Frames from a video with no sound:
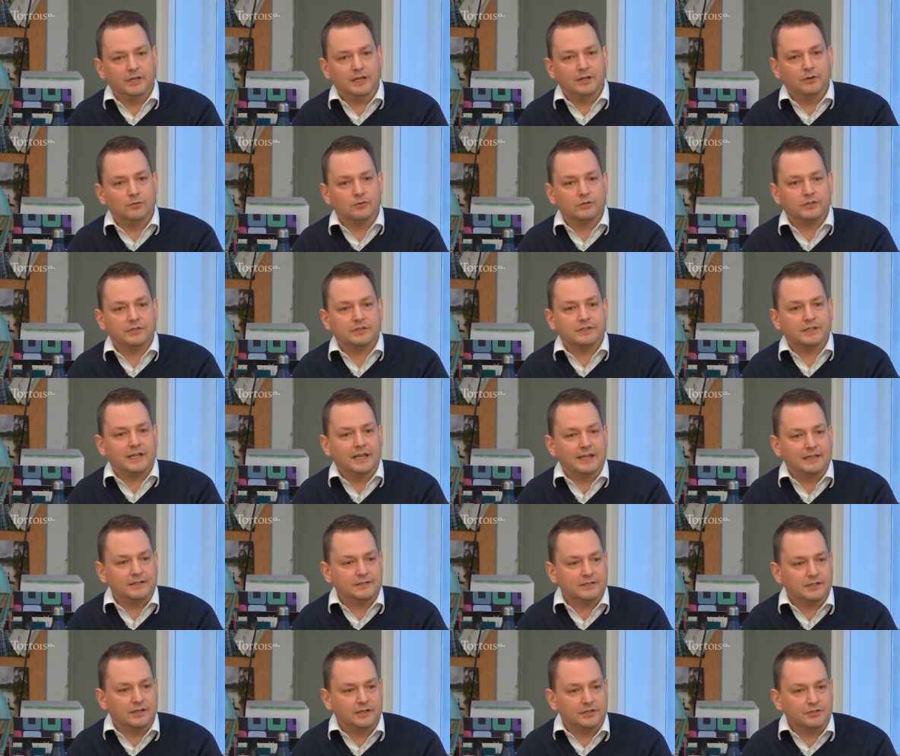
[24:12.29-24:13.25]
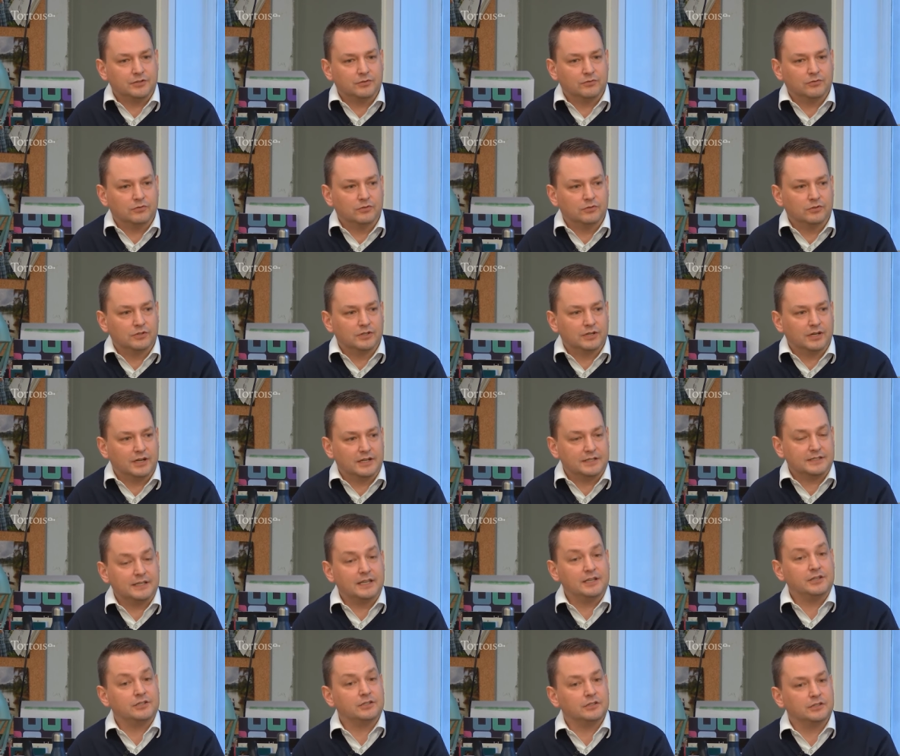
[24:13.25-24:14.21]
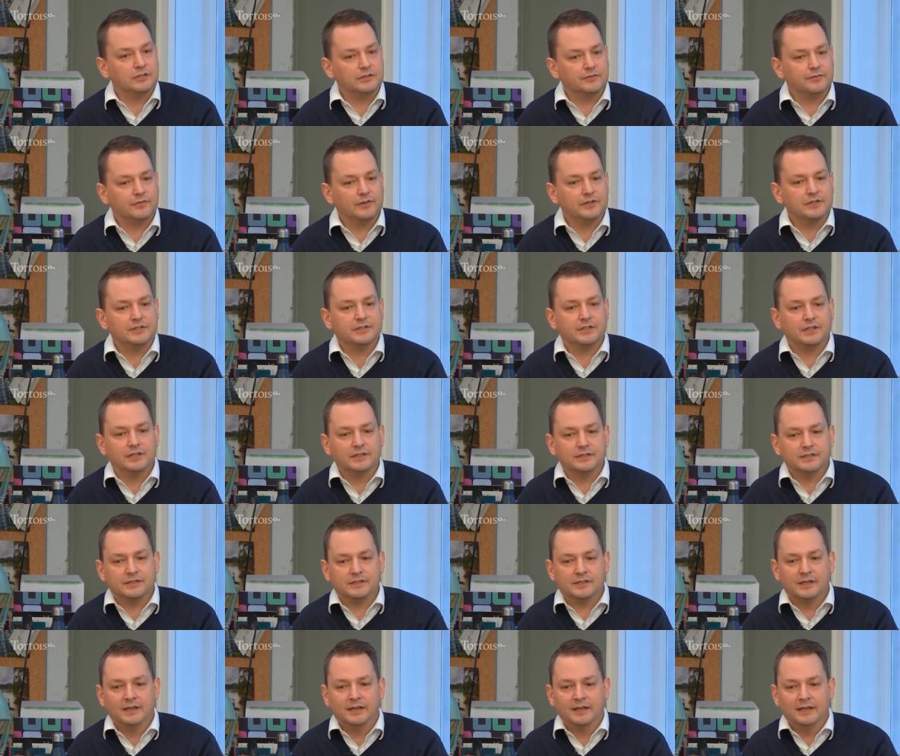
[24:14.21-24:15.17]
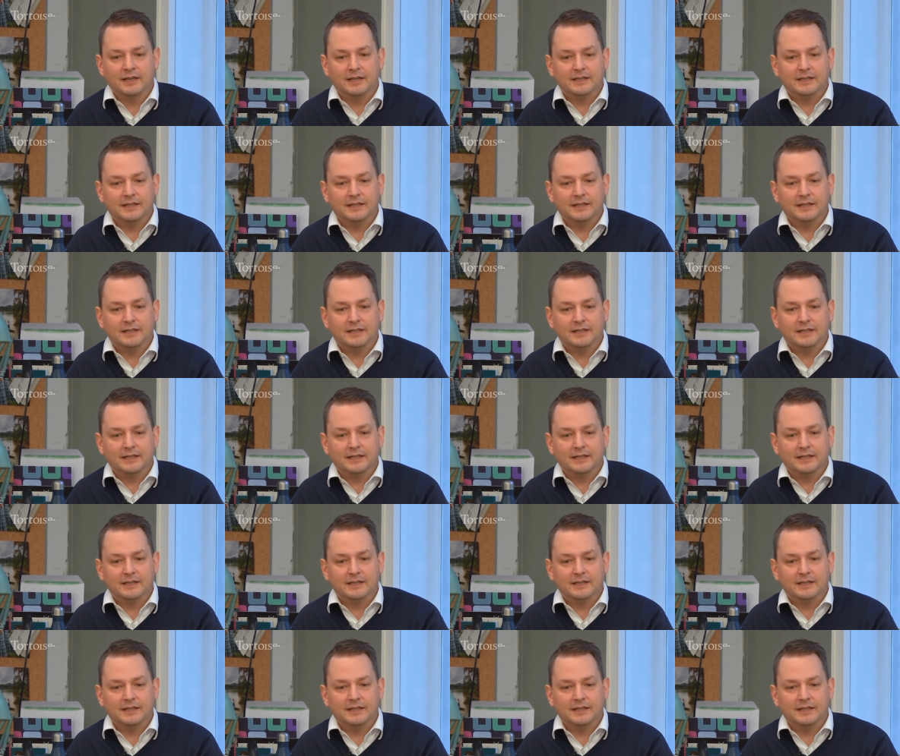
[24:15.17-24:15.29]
in order to get inside your organizations, for instance,